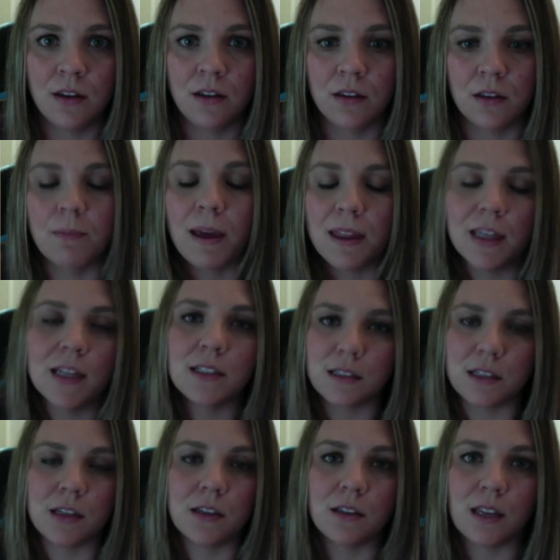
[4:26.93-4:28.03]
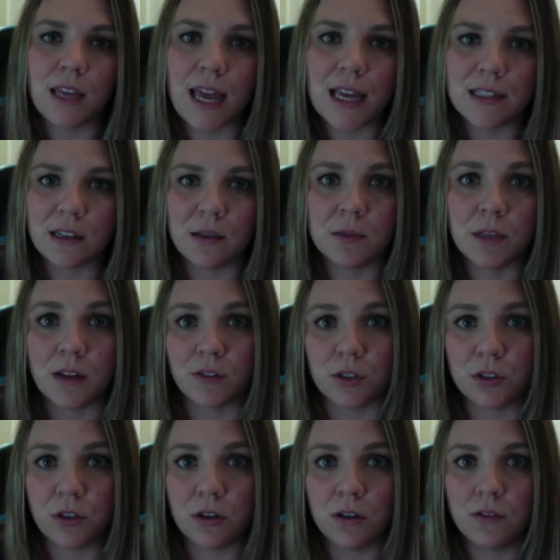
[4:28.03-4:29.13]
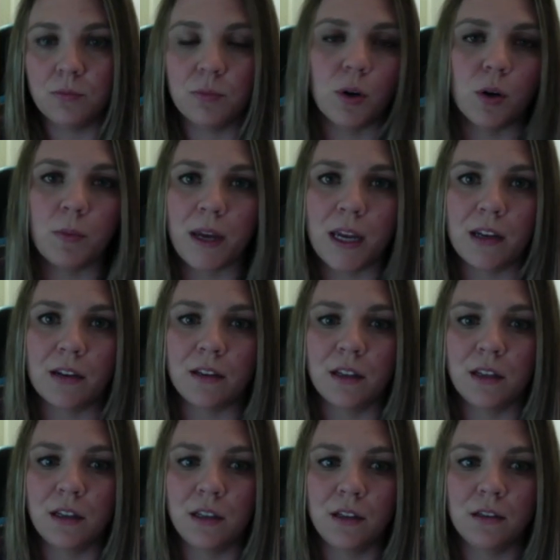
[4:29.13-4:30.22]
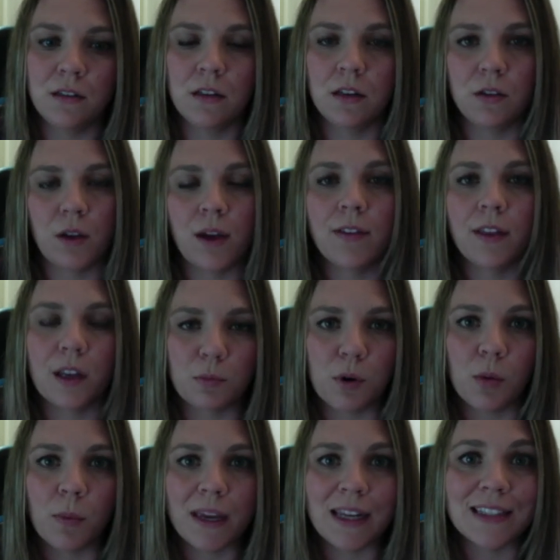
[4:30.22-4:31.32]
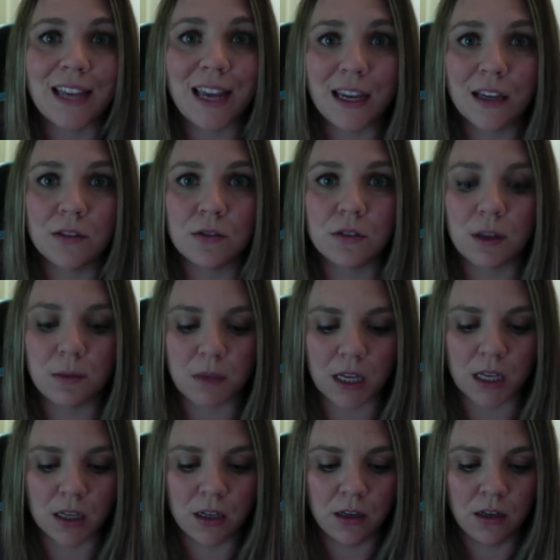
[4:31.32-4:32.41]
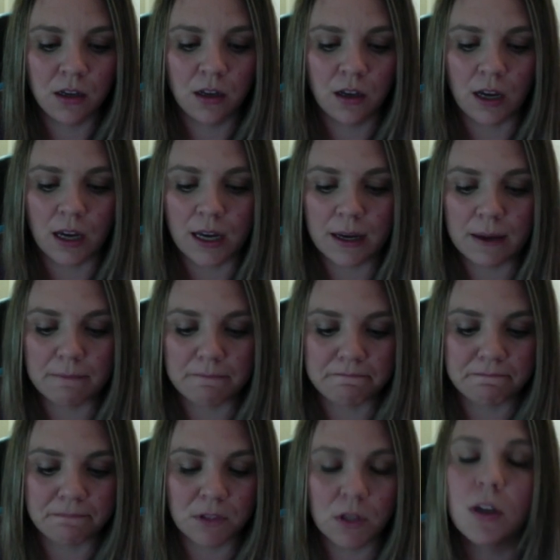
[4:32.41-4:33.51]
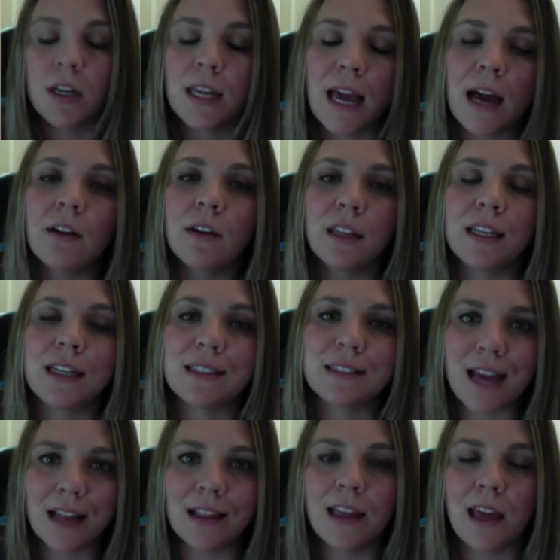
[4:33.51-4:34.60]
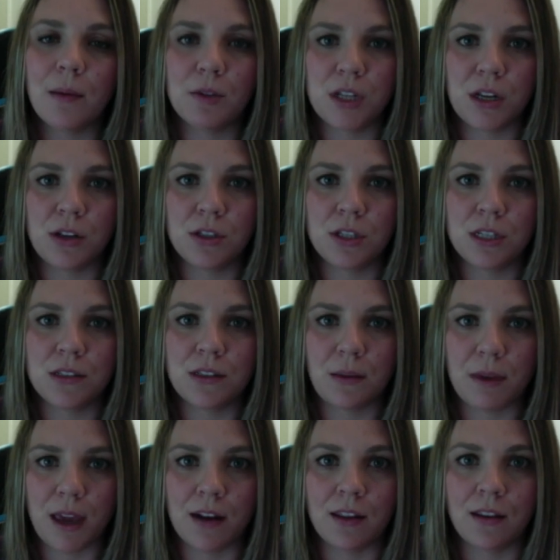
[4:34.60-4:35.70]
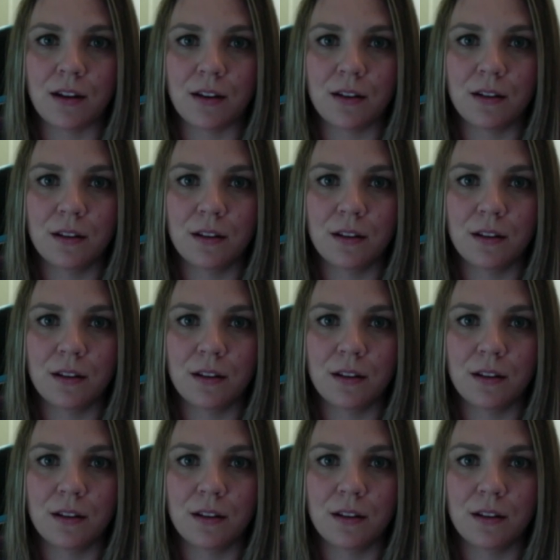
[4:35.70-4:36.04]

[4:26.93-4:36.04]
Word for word: Methane is the, the gas that comes out of your stove, propane, you know, you have like your propane tanks or something. Um, you can calculate exactly how much energy is coming out of there,